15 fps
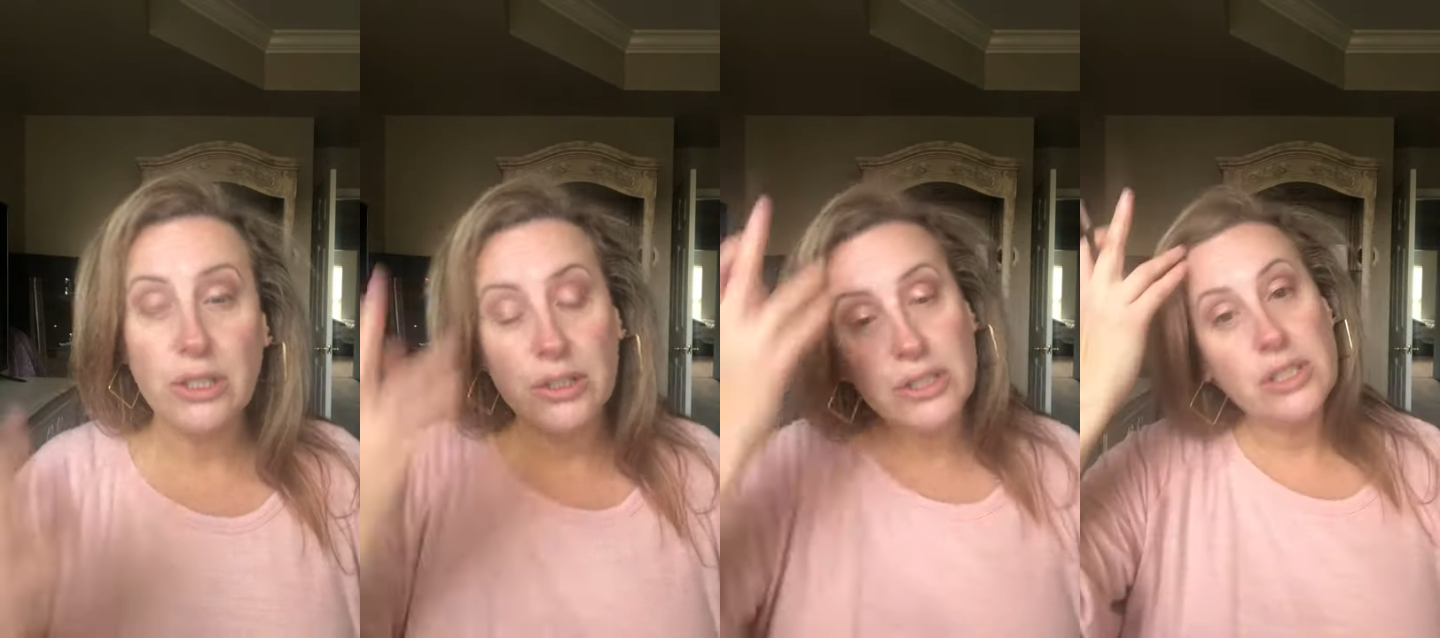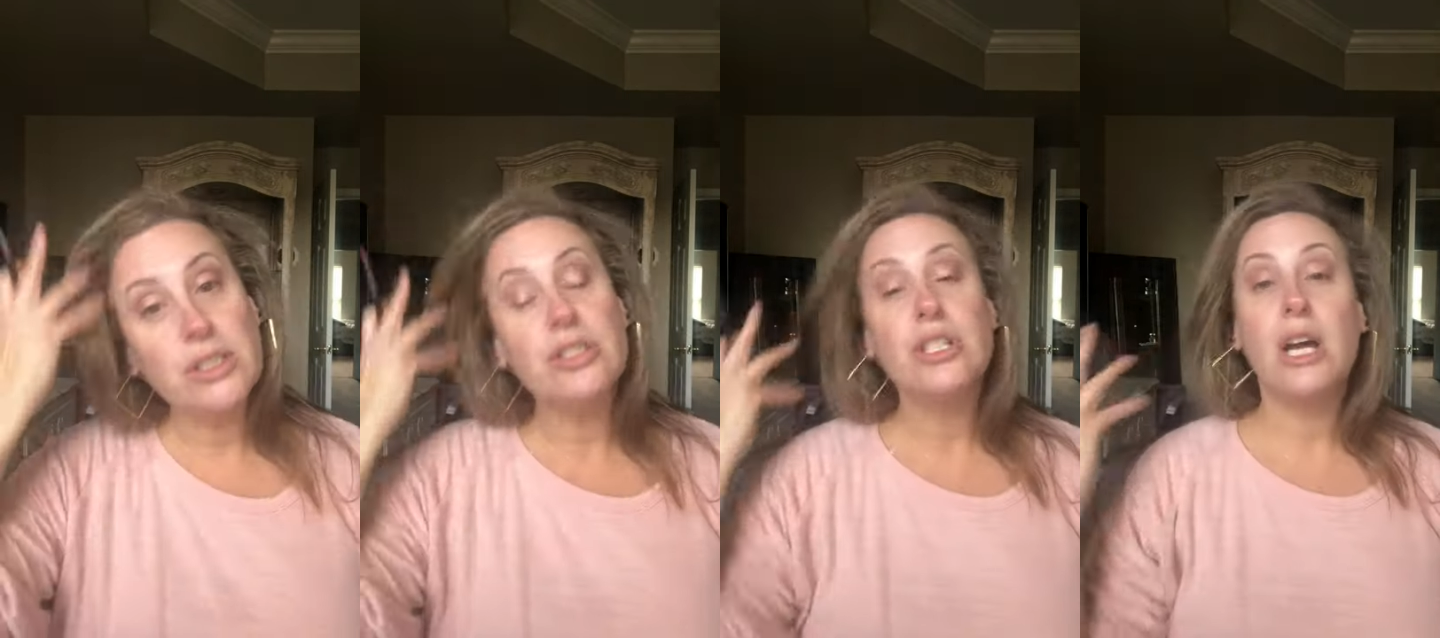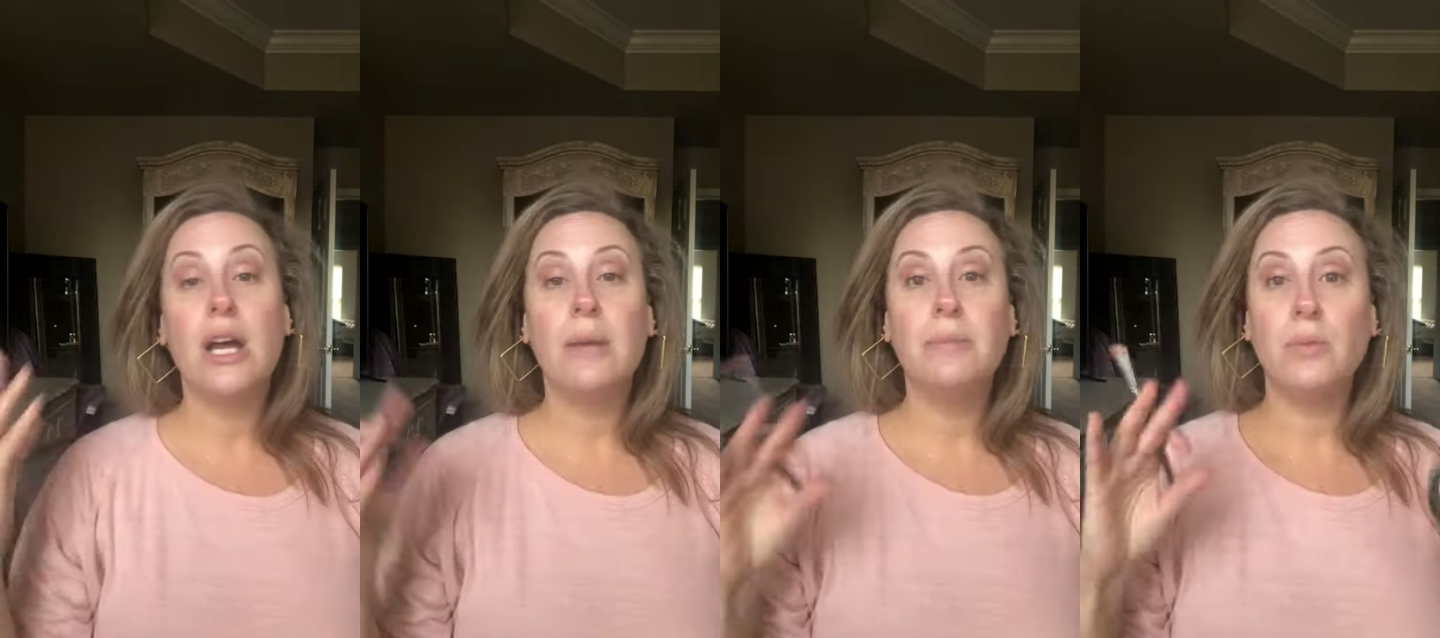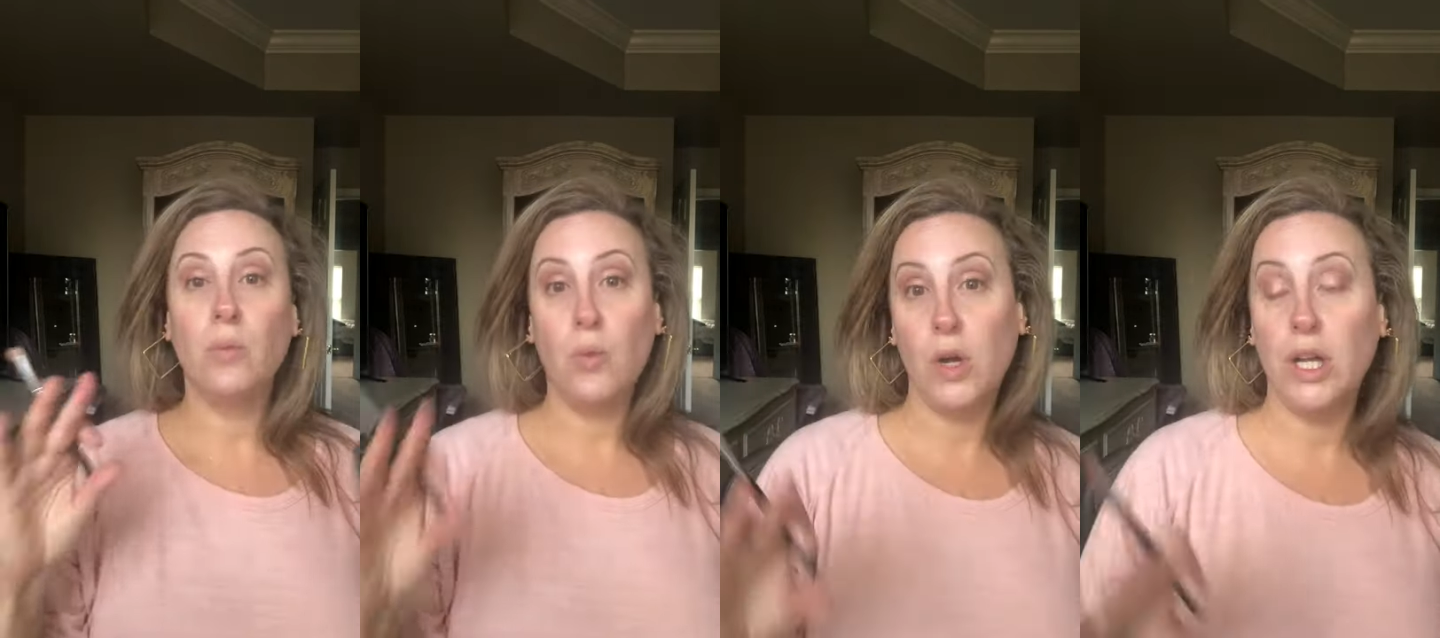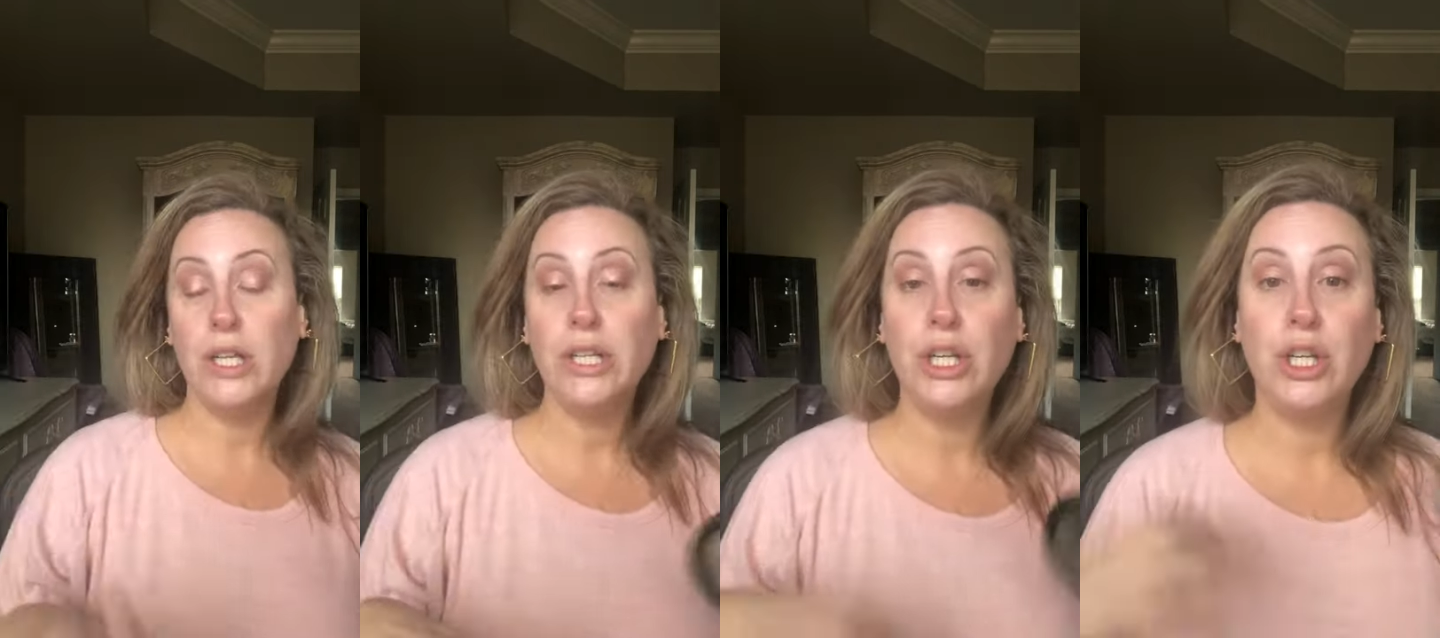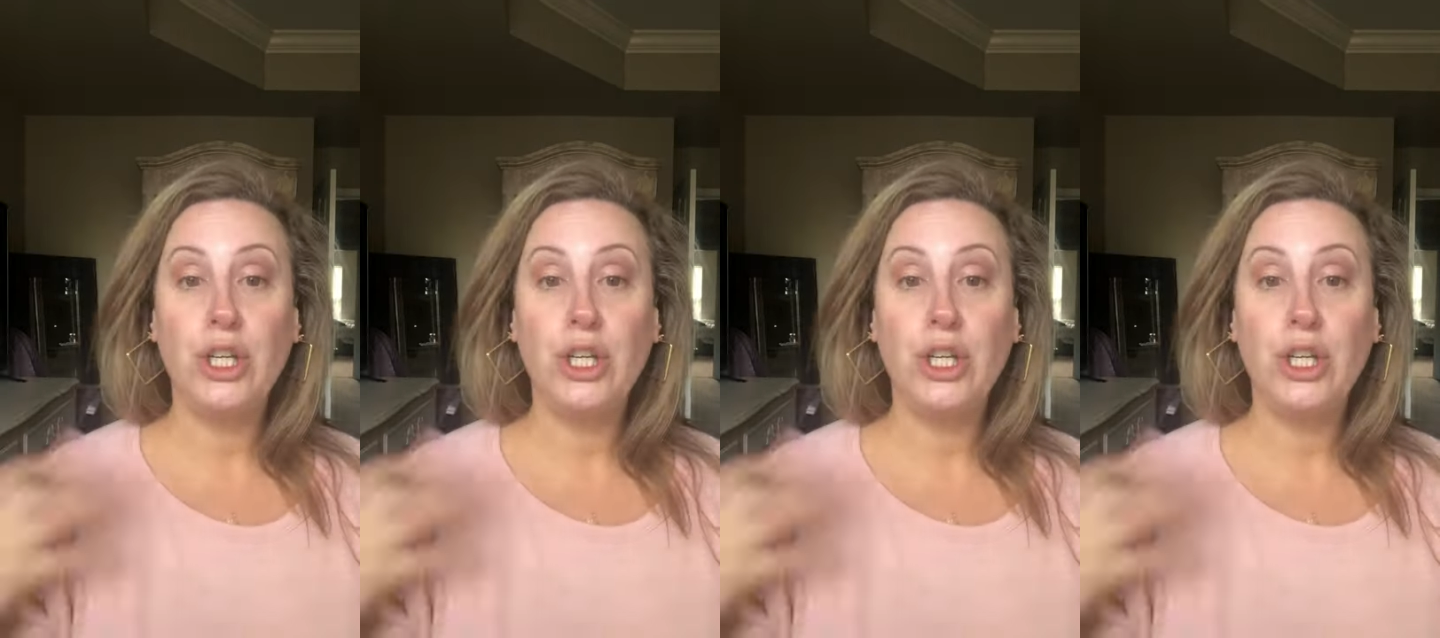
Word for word: losing their jobs. One,